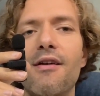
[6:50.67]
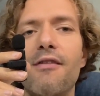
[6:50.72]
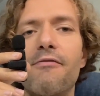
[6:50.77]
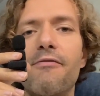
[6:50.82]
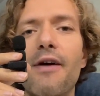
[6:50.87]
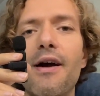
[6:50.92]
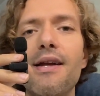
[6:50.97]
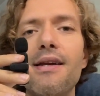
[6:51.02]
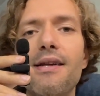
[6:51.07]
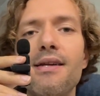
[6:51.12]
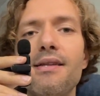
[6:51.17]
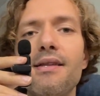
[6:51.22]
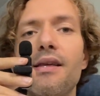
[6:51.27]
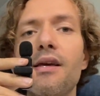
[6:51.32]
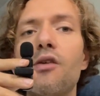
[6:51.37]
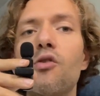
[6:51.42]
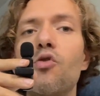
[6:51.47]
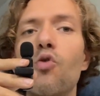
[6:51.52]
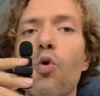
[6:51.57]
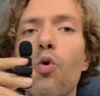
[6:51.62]
Finding the
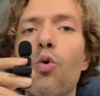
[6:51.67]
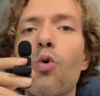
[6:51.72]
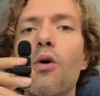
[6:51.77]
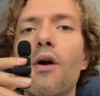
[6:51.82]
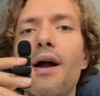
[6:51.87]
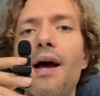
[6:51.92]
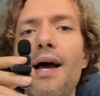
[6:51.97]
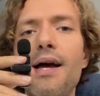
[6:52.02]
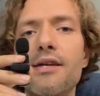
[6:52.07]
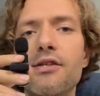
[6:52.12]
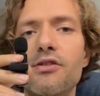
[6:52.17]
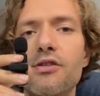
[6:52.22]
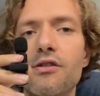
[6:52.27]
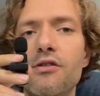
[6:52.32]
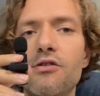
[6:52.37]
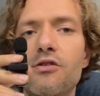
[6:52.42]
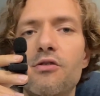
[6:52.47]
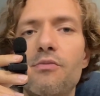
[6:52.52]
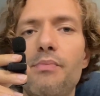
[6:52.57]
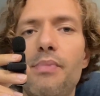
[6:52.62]
core
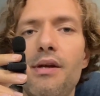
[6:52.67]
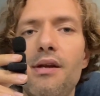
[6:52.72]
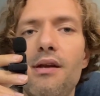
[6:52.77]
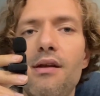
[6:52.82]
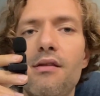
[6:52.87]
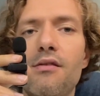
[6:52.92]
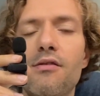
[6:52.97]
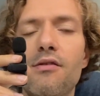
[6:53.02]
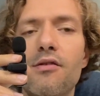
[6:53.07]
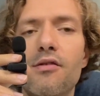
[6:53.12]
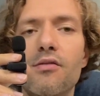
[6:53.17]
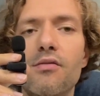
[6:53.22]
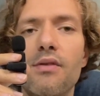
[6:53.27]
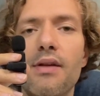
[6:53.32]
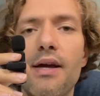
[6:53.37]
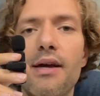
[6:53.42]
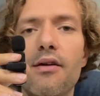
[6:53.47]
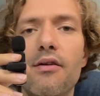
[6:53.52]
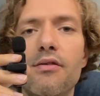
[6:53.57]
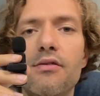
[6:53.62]
essence beneath your
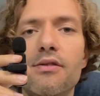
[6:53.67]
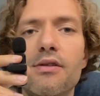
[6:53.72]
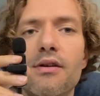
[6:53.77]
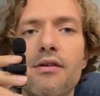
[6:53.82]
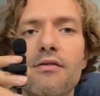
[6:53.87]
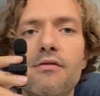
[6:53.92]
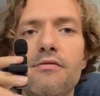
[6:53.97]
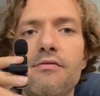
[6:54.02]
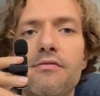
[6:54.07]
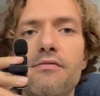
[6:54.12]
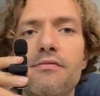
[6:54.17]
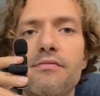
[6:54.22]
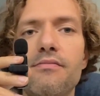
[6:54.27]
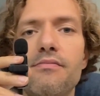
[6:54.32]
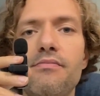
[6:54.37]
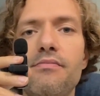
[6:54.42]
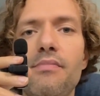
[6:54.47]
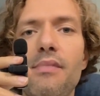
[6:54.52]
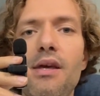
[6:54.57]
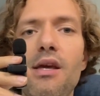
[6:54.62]
layers of
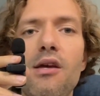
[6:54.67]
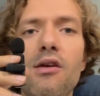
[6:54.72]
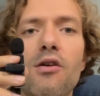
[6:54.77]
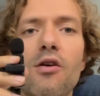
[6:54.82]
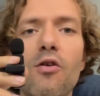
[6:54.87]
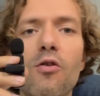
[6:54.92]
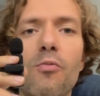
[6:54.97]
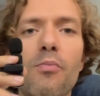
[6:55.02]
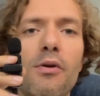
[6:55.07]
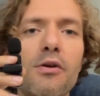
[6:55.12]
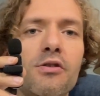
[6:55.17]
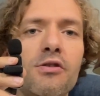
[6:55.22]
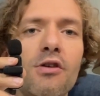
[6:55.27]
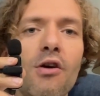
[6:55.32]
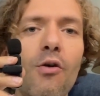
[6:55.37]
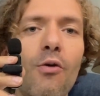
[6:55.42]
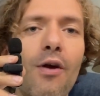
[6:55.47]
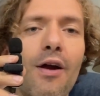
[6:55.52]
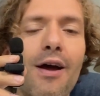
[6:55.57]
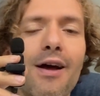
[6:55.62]
ego,
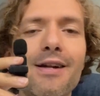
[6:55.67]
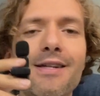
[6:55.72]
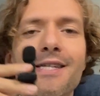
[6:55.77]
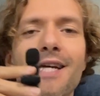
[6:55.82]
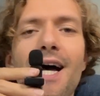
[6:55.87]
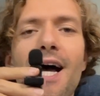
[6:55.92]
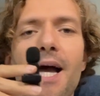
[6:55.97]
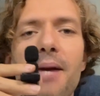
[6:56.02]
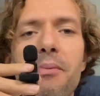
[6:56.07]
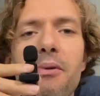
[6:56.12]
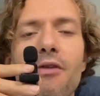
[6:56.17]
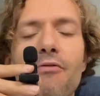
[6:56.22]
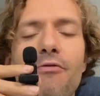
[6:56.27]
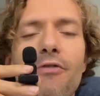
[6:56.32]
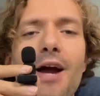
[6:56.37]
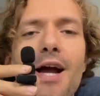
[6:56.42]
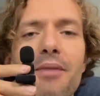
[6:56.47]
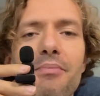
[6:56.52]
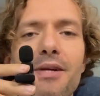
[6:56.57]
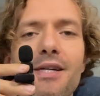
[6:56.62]
persona, time, and
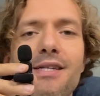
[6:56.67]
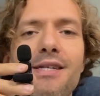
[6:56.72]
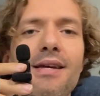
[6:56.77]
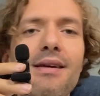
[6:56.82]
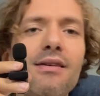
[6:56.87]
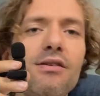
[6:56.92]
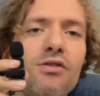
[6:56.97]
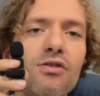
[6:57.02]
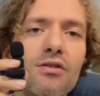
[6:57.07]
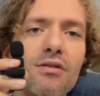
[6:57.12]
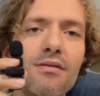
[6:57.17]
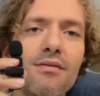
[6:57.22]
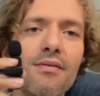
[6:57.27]
fragmentation.